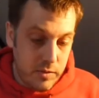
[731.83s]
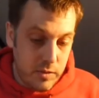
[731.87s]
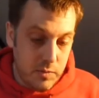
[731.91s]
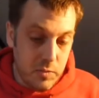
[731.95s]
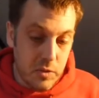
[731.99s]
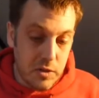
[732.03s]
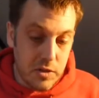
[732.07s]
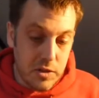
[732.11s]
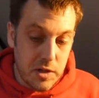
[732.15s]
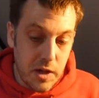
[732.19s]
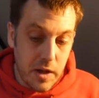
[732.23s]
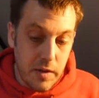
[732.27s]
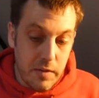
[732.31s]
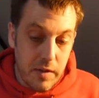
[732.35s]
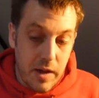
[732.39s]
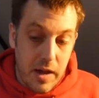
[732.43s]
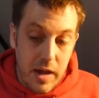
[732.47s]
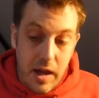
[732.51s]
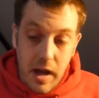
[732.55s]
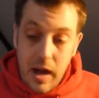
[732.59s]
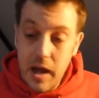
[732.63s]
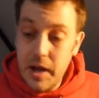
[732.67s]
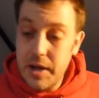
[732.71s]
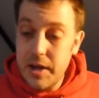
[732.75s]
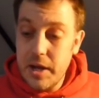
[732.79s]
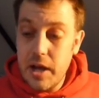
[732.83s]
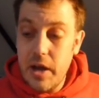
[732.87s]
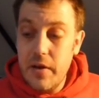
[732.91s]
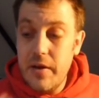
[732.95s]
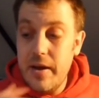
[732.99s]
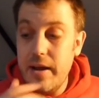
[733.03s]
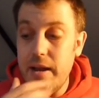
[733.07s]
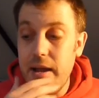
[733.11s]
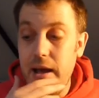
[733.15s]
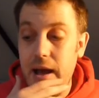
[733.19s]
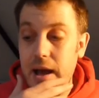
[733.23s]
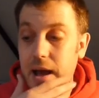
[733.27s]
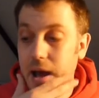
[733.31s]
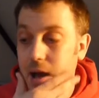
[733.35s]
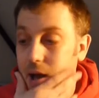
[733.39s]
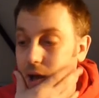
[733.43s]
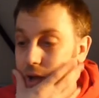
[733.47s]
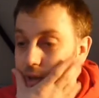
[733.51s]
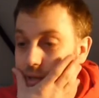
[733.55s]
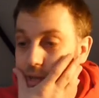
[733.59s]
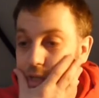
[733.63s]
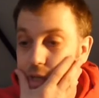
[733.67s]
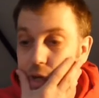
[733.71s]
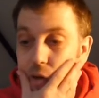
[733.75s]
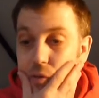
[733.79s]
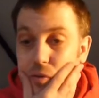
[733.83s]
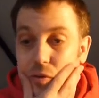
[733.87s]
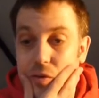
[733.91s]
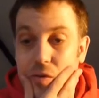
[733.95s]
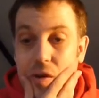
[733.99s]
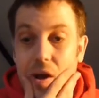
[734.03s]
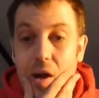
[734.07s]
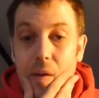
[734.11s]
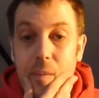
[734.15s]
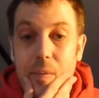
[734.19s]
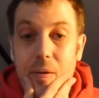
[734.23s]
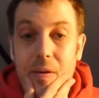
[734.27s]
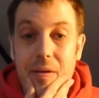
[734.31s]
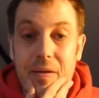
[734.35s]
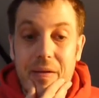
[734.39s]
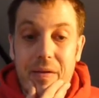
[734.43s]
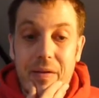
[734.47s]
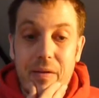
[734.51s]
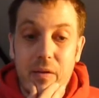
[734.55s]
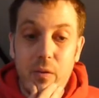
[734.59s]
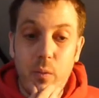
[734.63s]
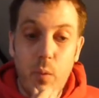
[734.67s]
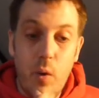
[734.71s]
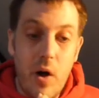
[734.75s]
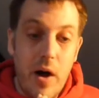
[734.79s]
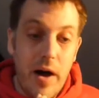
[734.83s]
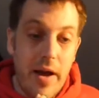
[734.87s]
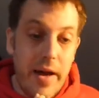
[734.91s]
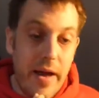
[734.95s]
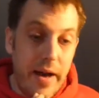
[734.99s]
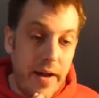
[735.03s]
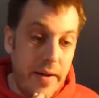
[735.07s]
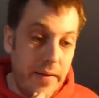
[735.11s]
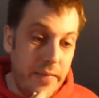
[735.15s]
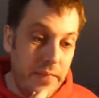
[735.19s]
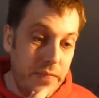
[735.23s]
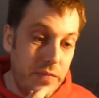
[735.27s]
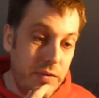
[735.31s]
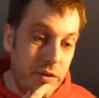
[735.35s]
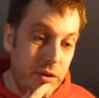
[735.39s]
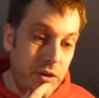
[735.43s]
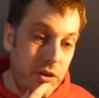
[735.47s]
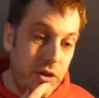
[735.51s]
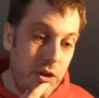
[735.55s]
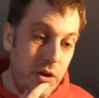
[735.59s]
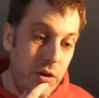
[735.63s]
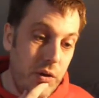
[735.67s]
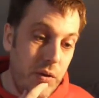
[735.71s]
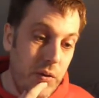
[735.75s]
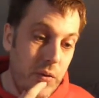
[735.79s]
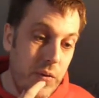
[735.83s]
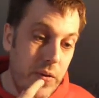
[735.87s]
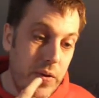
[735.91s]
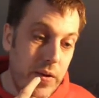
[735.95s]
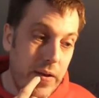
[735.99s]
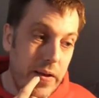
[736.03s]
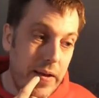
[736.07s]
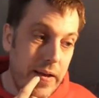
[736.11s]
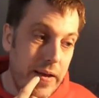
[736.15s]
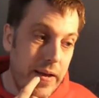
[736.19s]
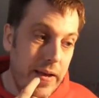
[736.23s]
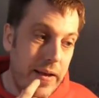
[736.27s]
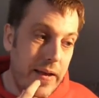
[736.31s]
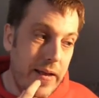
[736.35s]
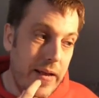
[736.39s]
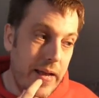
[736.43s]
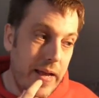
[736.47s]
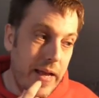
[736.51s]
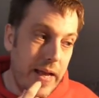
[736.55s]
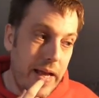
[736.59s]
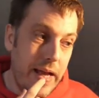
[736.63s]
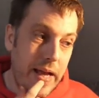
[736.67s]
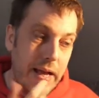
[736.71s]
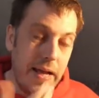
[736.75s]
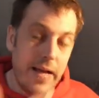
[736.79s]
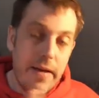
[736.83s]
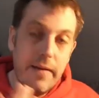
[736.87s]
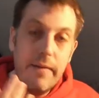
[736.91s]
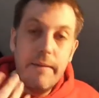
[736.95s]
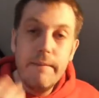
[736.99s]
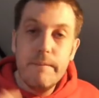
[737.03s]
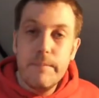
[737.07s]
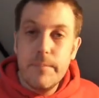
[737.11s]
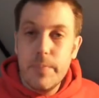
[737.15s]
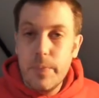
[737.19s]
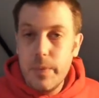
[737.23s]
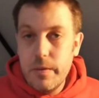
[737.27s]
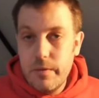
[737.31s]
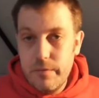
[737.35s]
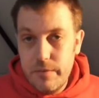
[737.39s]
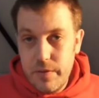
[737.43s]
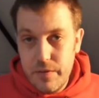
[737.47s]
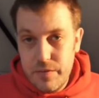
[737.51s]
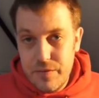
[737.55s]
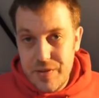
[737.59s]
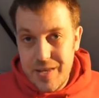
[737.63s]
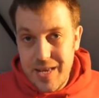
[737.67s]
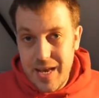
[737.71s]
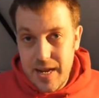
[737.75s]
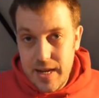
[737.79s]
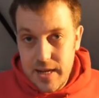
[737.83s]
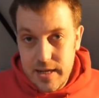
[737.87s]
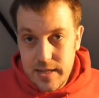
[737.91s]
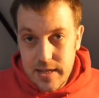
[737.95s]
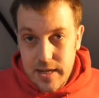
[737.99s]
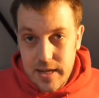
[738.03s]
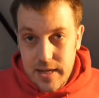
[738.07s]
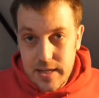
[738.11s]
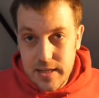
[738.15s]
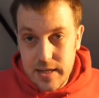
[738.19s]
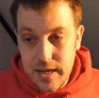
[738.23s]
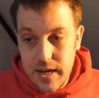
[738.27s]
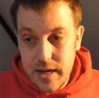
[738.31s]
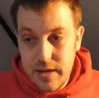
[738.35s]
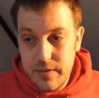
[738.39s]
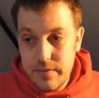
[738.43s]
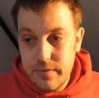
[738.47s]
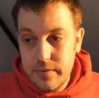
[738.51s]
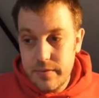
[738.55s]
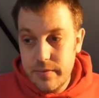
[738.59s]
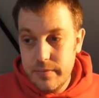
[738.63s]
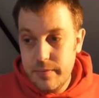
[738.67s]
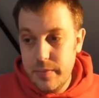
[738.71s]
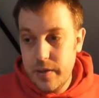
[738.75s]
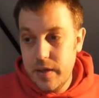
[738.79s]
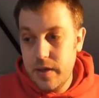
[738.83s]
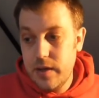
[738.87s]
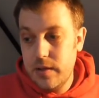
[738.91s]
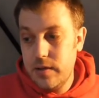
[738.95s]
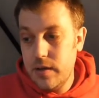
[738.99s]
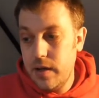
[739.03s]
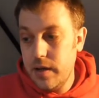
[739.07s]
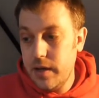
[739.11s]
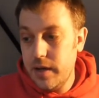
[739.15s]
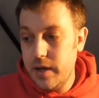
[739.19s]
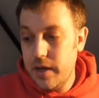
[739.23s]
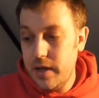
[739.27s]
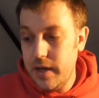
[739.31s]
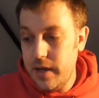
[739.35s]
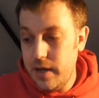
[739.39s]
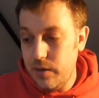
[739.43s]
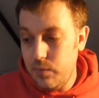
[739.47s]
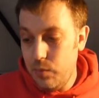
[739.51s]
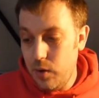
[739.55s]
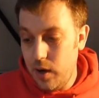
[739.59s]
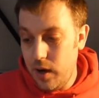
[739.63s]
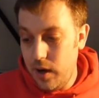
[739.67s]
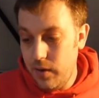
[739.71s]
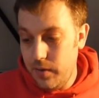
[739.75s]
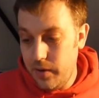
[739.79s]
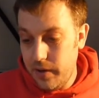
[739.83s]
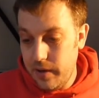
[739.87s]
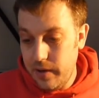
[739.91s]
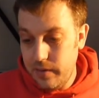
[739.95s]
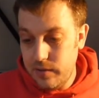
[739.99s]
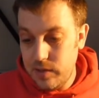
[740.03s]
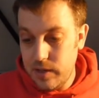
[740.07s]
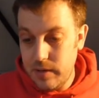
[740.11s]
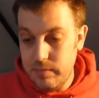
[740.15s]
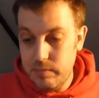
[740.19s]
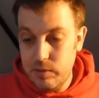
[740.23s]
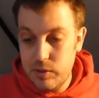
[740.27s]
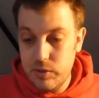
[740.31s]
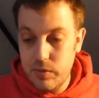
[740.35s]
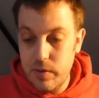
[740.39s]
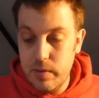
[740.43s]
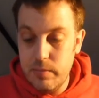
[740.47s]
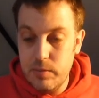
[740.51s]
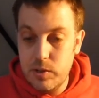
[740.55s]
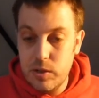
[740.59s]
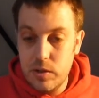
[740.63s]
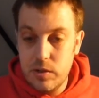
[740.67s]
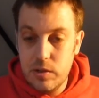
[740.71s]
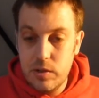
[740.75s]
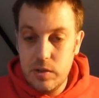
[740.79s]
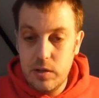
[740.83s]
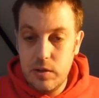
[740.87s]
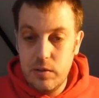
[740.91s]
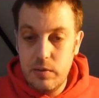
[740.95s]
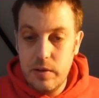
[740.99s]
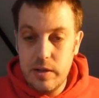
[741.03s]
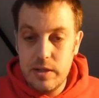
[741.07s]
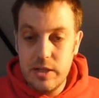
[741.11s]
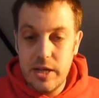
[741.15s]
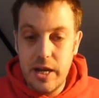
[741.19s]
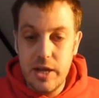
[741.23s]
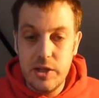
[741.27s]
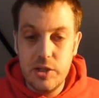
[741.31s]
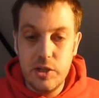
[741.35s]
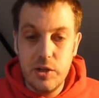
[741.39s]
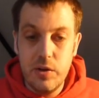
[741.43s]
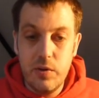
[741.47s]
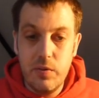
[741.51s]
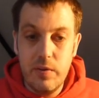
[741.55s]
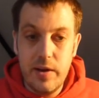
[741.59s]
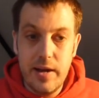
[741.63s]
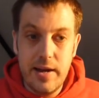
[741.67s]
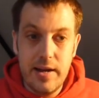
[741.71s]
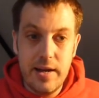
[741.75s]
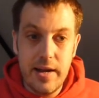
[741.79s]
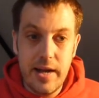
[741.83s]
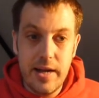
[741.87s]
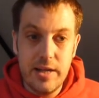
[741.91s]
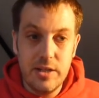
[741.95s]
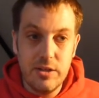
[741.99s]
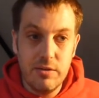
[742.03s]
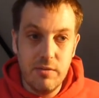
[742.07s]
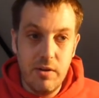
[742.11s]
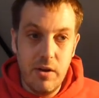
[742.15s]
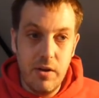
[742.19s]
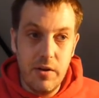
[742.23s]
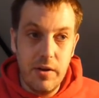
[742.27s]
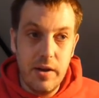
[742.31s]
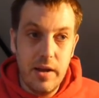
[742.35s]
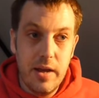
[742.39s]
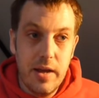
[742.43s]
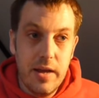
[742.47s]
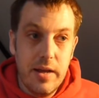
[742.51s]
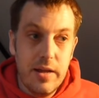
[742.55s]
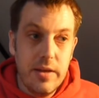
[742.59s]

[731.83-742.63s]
Must know. I'm going to go and solder up wire to 50 LEDs now, because I'm going to need wire on it of some description to attach it all in later on.